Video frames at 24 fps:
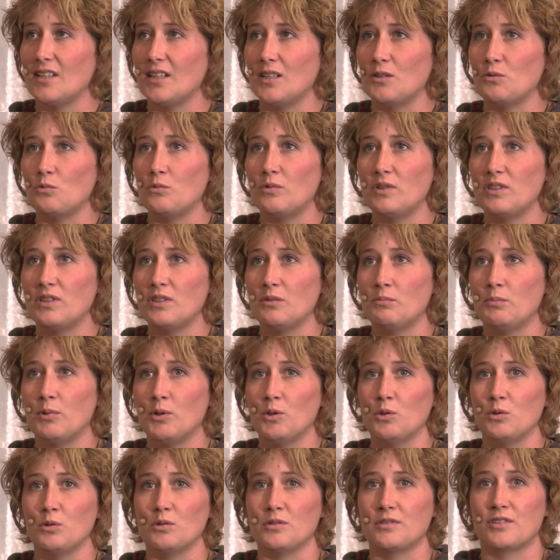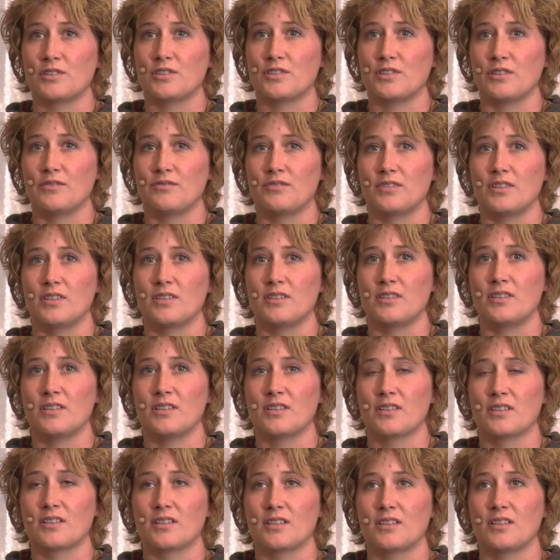And when the poles shifted,
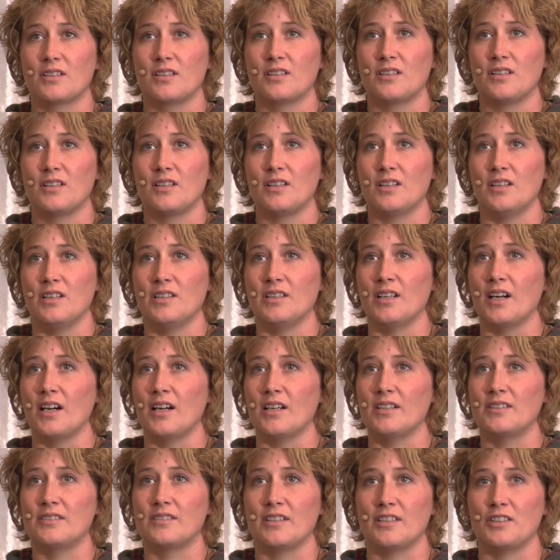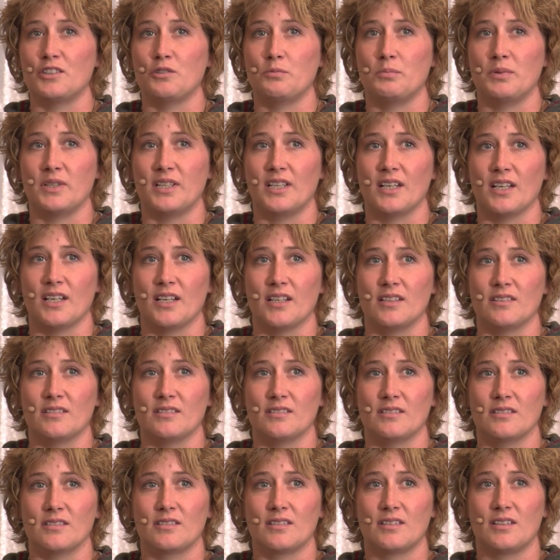an ice age
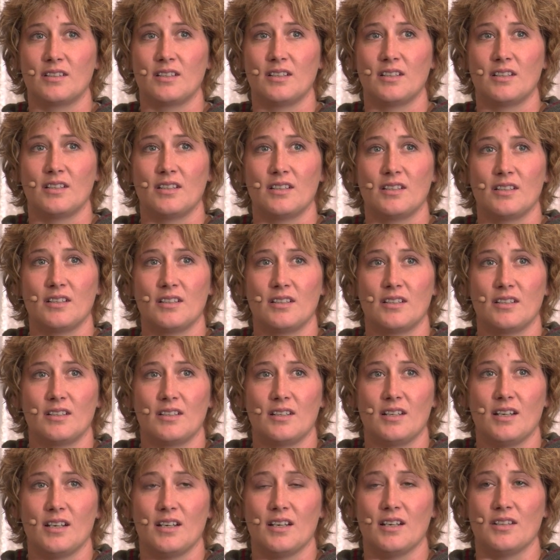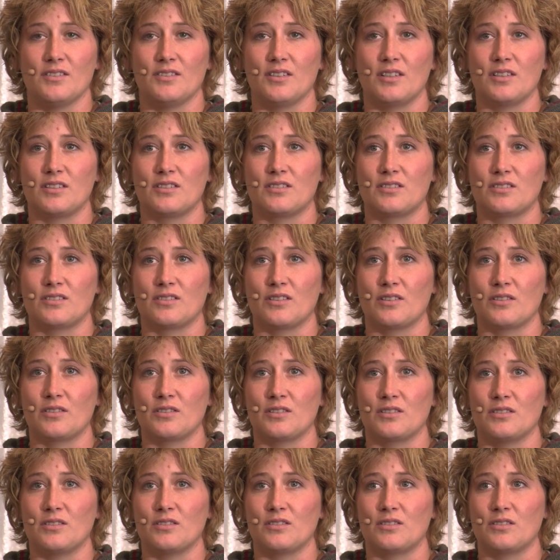began. And they
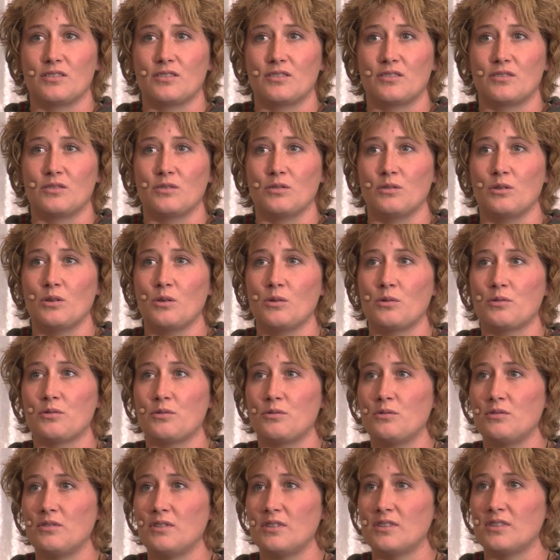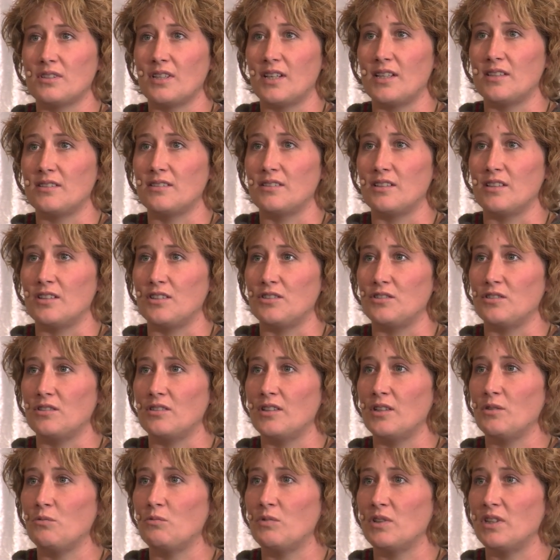started to go through this ice age.
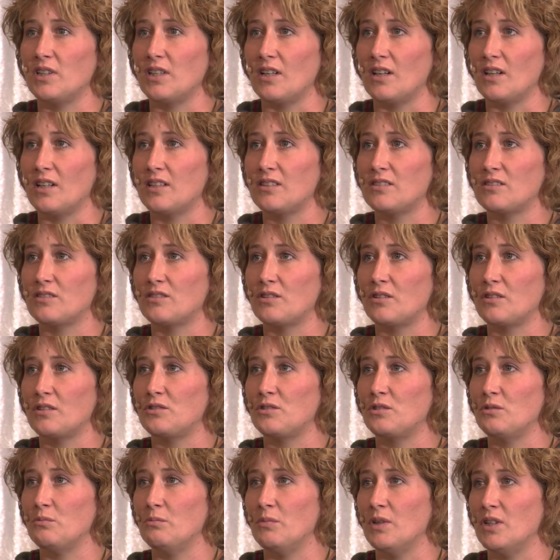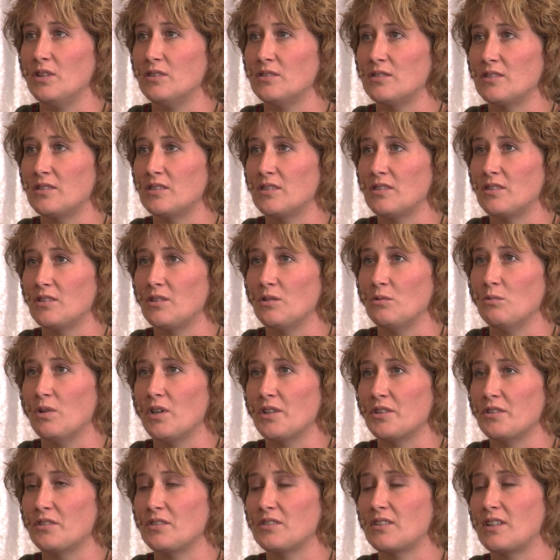And then when the ice started to melt, the
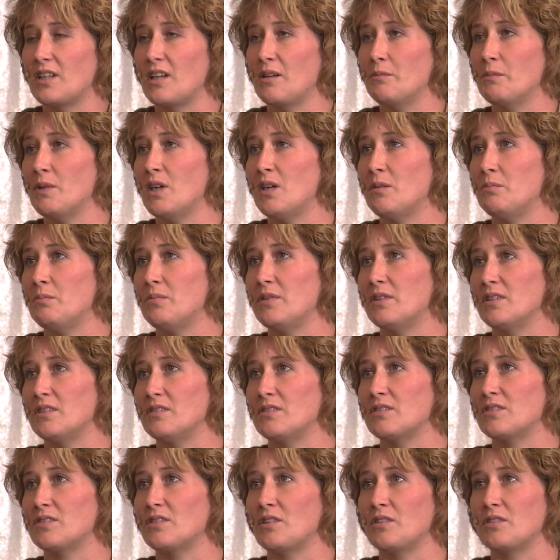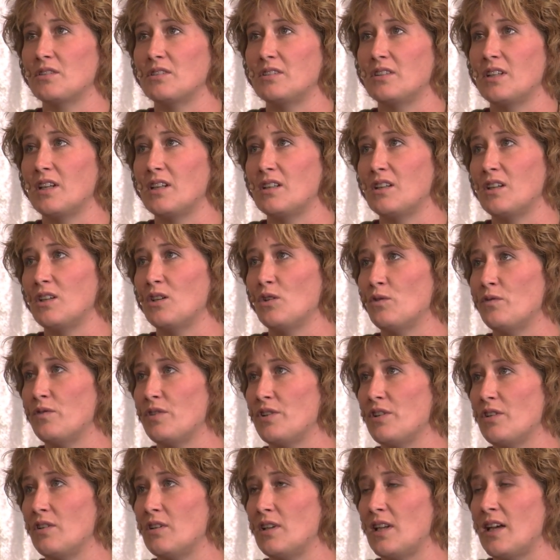waters came up and started taking
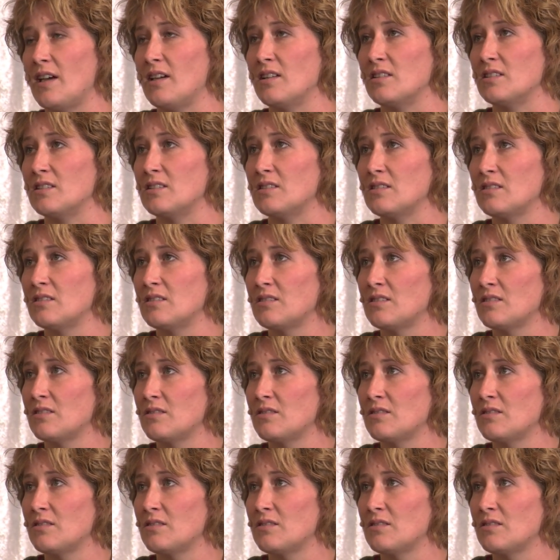over their lands.